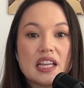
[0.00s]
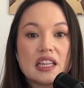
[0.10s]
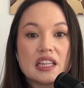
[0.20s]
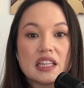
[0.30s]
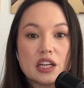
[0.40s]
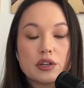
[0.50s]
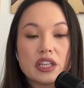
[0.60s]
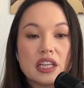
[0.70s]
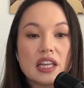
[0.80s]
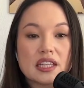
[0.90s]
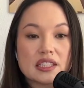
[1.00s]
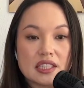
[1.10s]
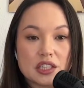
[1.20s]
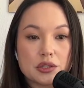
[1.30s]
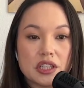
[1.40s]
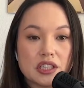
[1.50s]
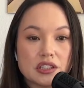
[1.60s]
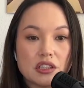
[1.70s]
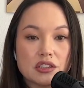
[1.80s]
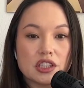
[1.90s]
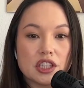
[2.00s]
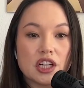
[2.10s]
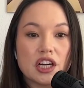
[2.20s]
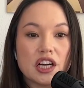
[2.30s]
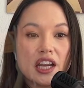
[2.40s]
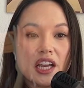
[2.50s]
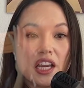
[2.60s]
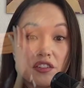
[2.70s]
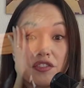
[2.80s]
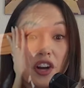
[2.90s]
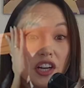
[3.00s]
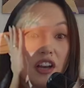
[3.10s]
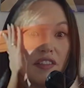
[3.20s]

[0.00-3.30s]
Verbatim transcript: he literally like sexually assaults her in front of